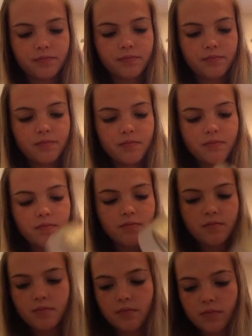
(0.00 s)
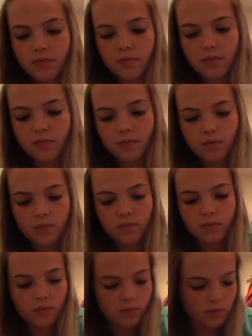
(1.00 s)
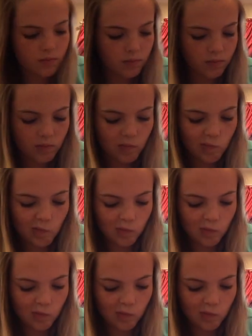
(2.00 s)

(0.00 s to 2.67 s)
(no one is talking)